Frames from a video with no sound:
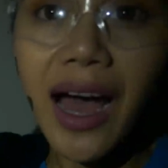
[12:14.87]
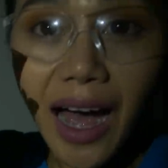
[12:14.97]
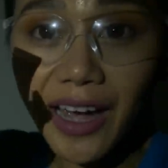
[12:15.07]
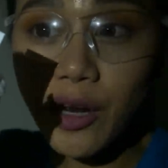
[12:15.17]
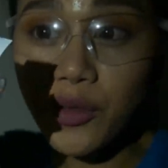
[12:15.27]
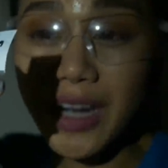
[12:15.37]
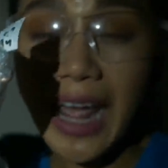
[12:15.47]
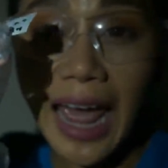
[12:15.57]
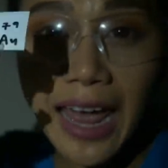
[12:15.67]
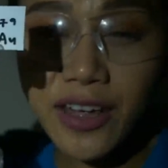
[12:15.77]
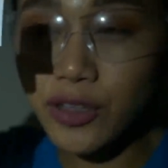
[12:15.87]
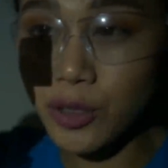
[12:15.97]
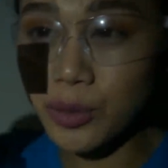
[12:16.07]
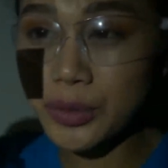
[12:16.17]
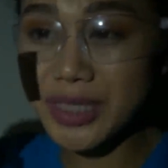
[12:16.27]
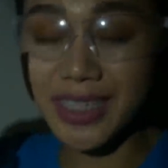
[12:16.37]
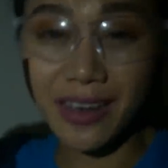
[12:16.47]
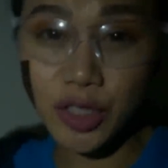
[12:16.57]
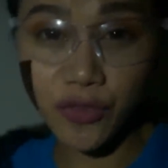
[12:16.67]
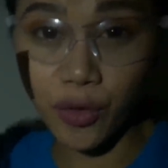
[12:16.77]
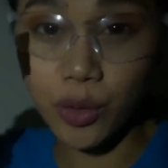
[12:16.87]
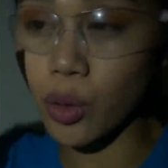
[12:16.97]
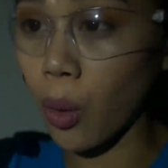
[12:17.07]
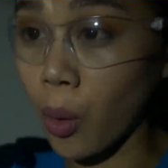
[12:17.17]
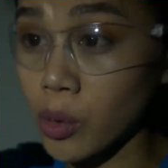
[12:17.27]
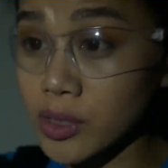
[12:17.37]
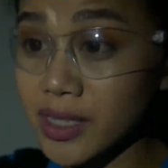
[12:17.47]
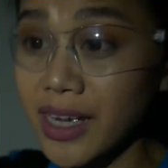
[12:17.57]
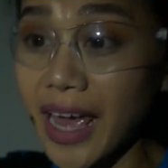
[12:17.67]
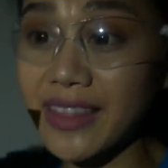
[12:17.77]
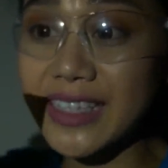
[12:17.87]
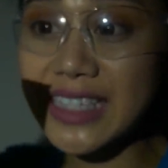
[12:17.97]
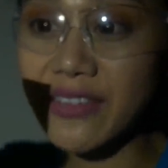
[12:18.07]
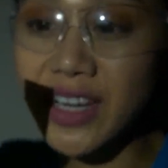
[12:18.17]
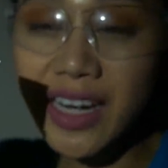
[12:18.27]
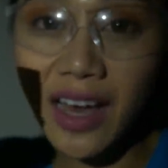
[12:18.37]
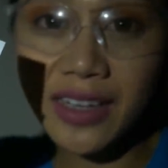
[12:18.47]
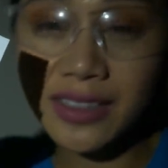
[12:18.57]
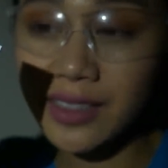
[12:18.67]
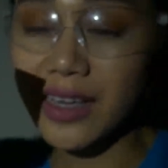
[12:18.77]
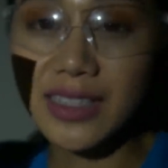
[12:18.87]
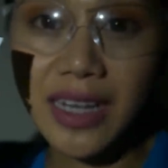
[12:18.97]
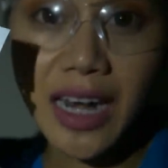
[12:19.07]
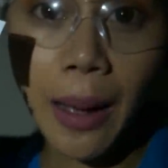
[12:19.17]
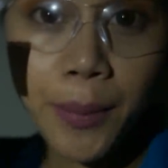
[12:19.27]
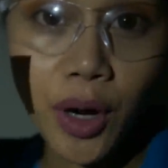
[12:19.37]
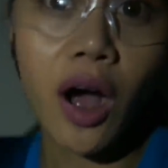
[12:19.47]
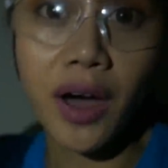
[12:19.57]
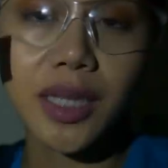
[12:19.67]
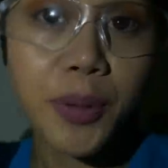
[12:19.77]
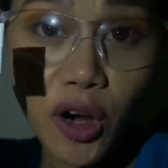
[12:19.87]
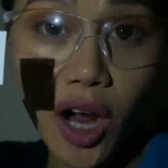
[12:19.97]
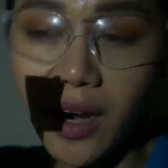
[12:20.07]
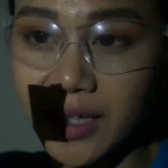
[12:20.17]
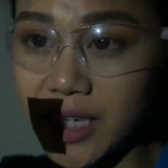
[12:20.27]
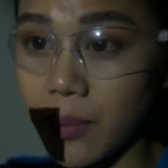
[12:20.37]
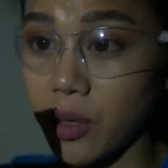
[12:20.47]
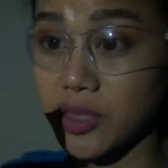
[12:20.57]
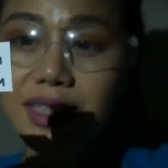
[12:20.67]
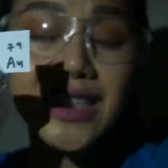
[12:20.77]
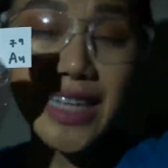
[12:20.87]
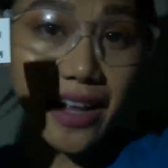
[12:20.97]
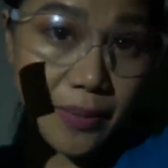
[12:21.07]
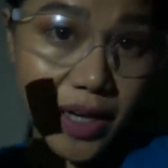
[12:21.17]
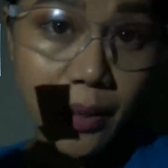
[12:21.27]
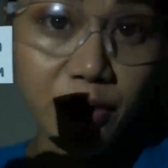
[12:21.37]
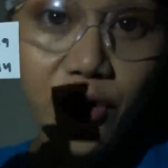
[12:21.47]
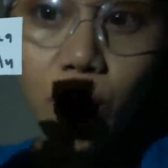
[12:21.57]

I know that AU stands for gold and the 79 is the number on the periodic table. This is the element number for